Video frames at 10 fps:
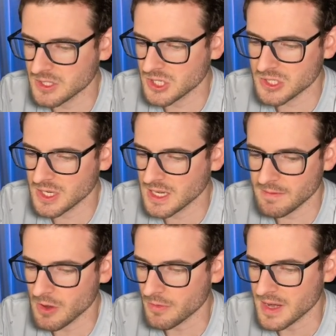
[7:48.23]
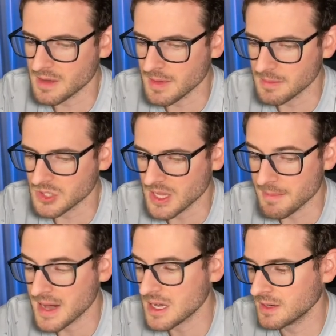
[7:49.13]
just going to give you a random image that
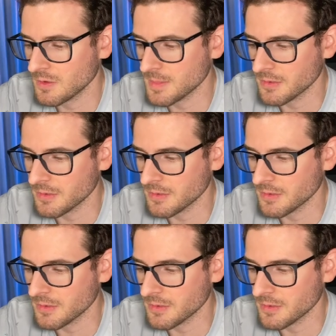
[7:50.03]
might not even be